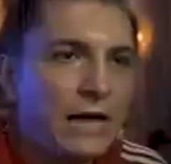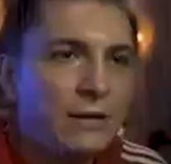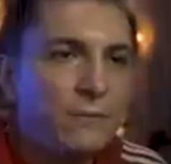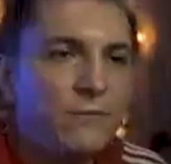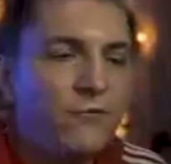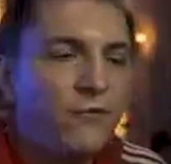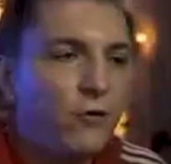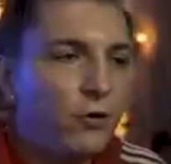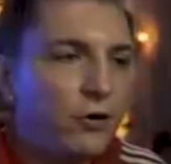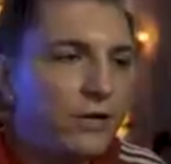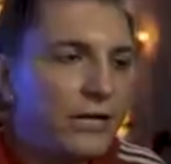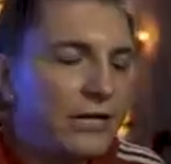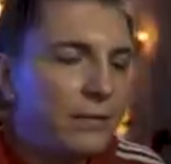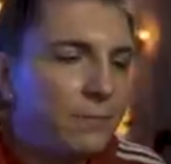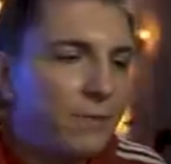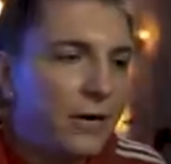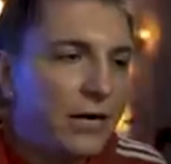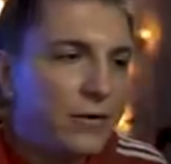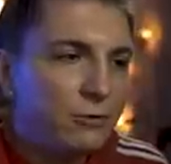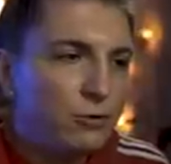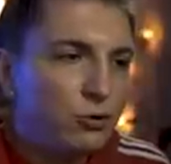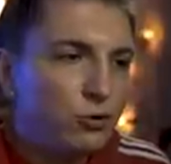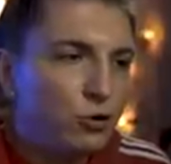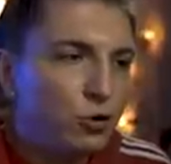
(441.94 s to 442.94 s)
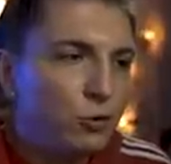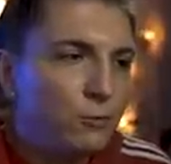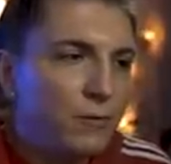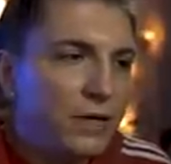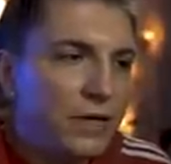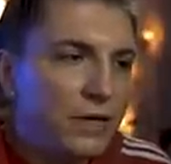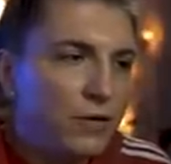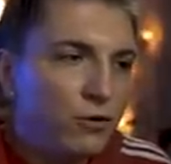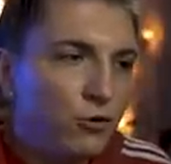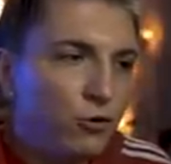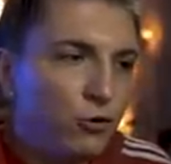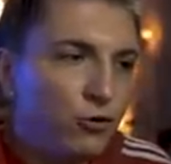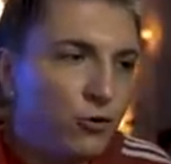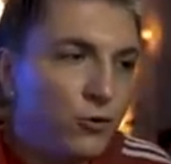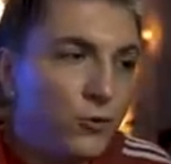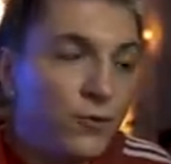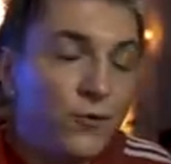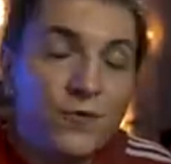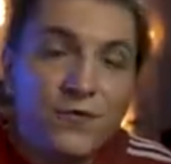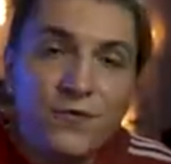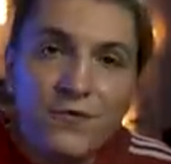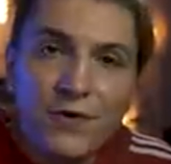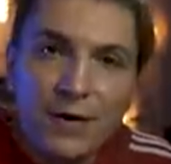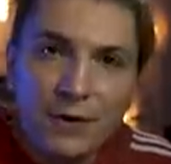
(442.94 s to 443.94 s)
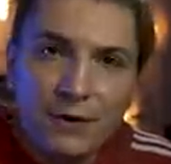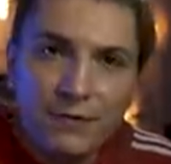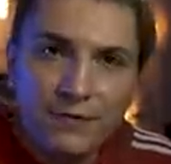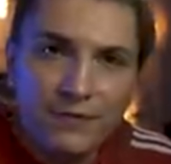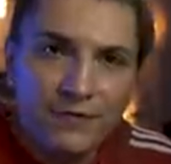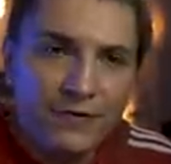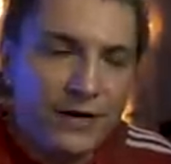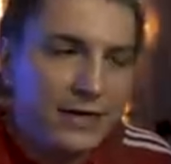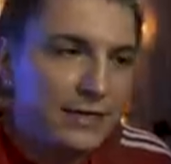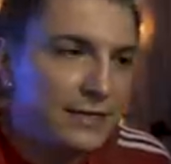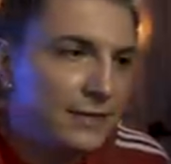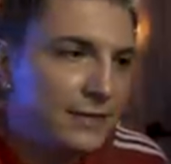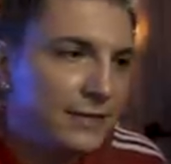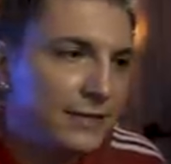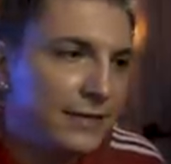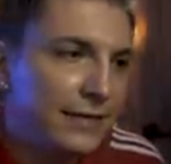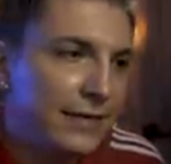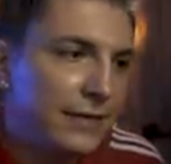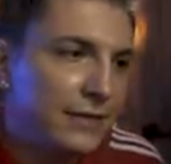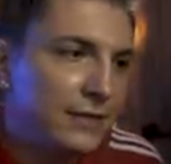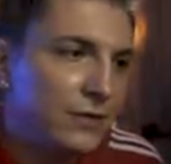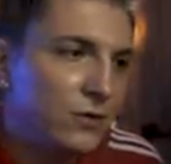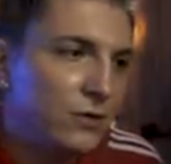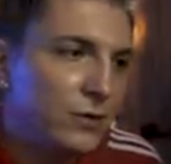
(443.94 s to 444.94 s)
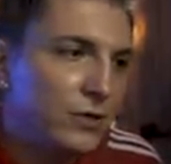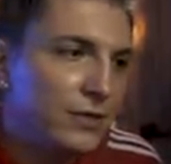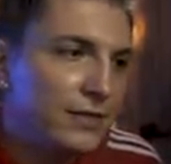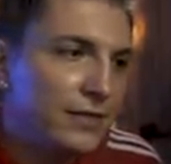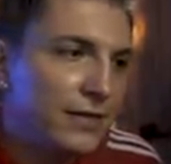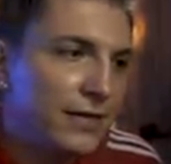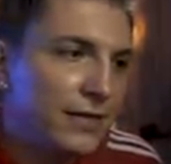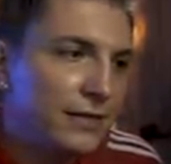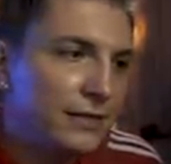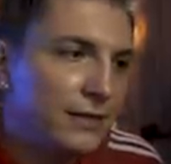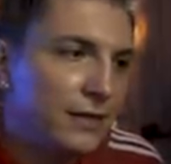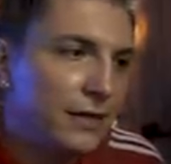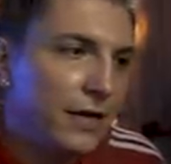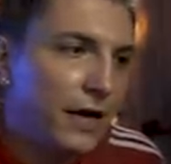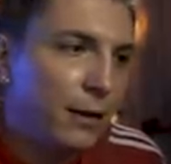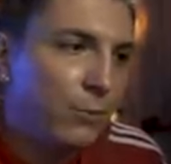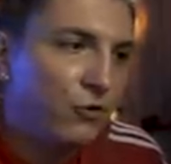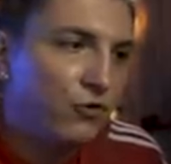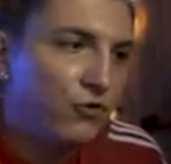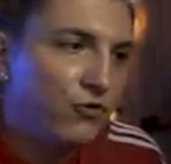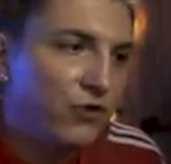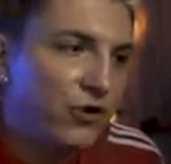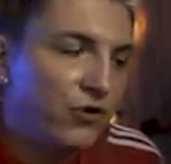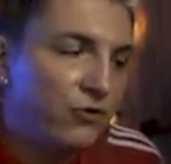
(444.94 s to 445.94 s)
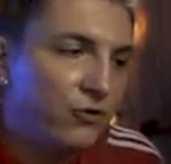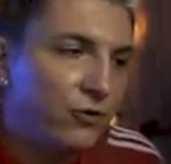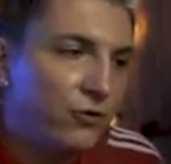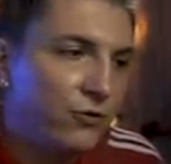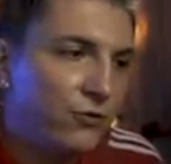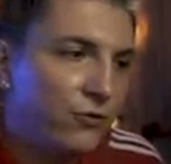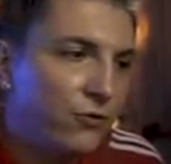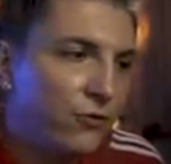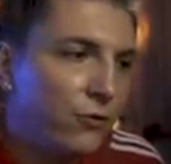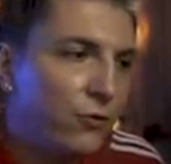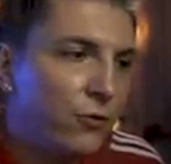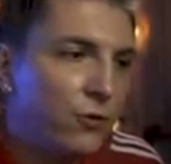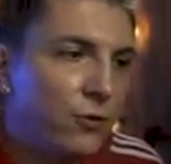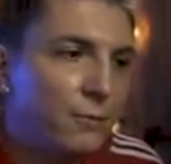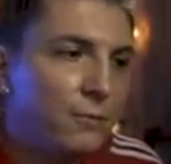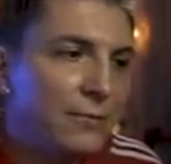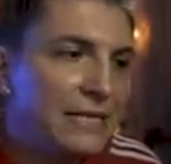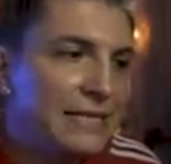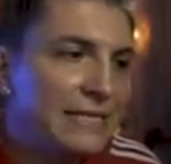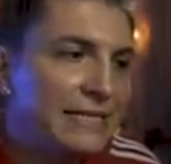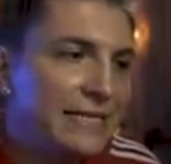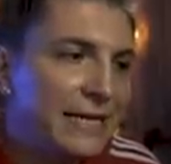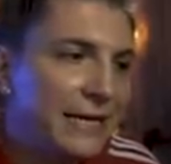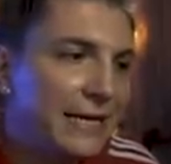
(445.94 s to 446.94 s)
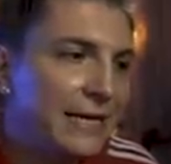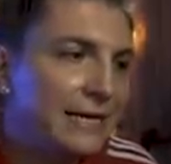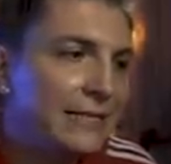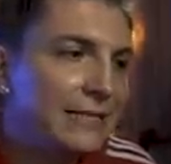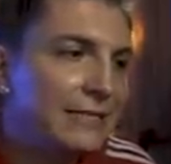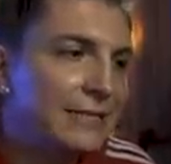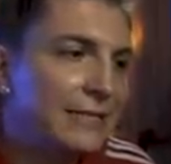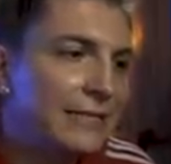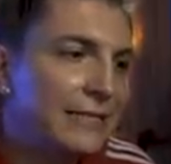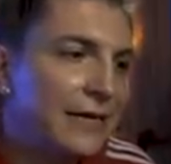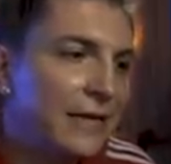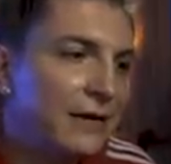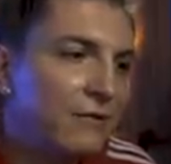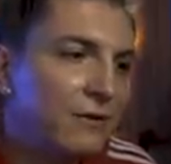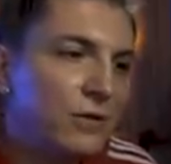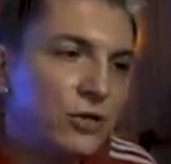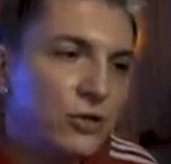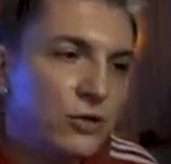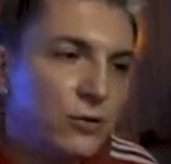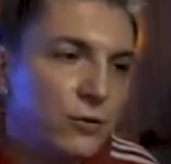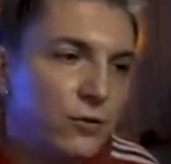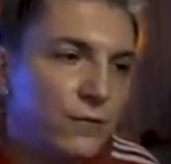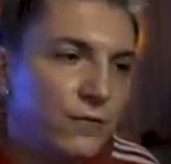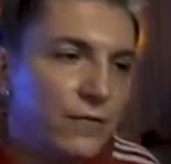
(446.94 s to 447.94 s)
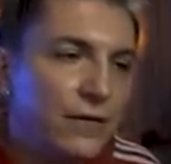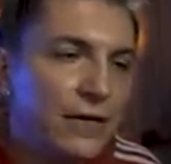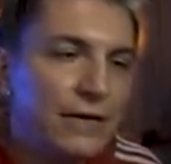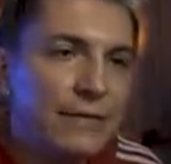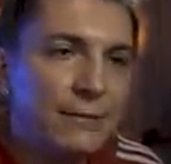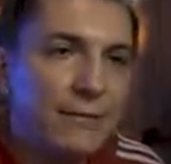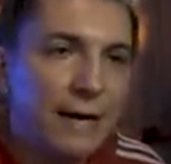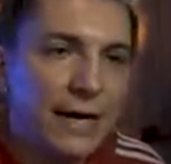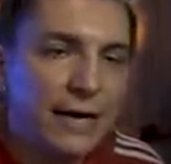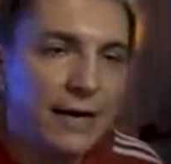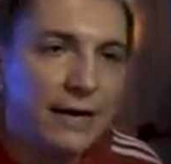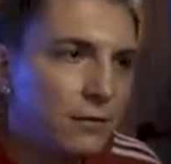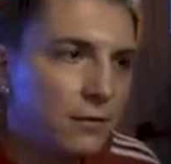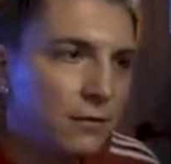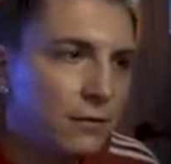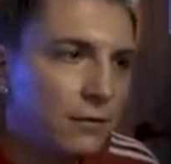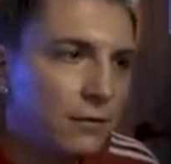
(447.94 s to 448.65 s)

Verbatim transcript: And for that part, you should be using very fast delay. So in this case, I'm using just 34 milliseconds delay with a short feedback.